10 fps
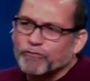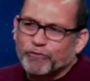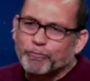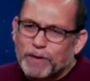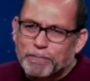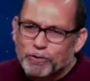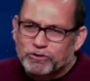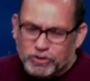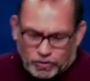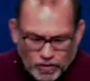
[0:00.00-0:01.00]
for people
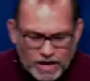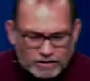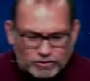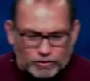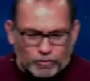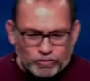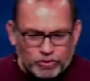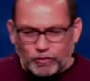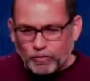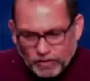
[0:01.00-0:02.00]
to, to,
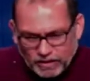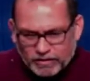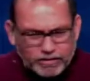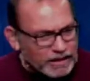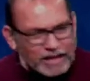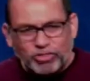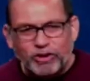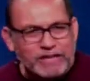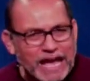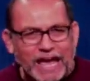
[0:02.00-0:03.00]
to sit at their
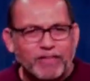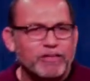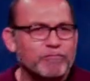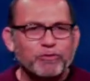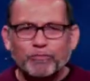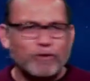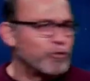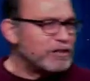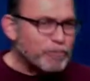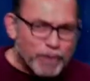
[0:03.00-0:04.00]
desk and do,
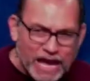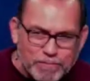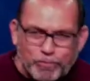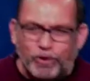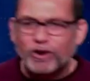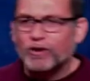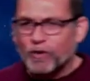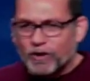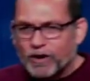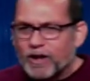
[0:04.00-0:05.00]
read the paper
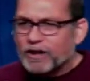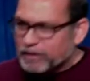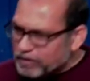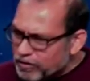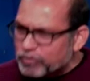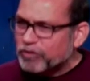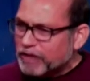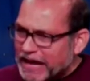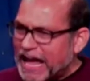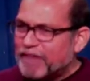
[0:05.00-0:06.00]
or you know, just
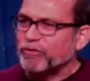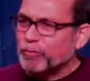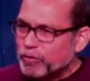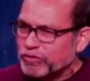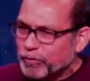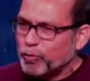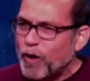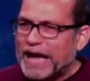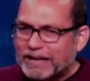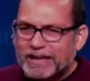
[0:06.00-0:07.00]
kind of have some, some
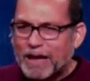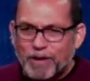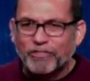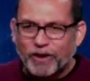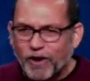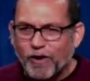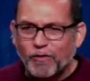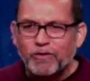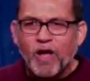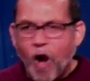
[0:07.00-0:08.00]
quiet time on their
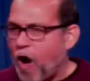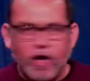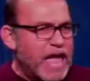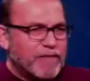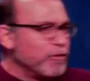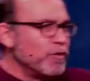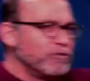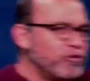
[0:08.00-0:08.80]
own. Everyone's